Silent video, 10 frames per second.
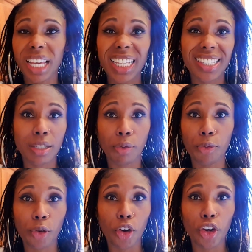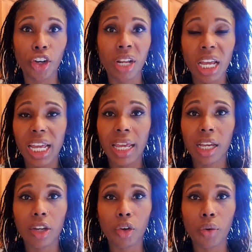It's different.
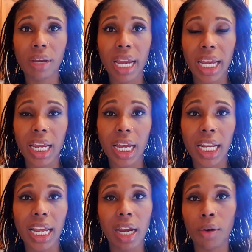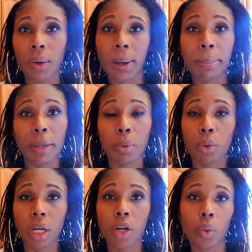It can create an area where
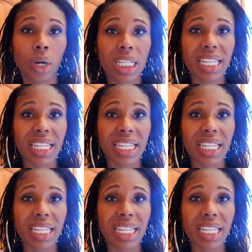people are going to want to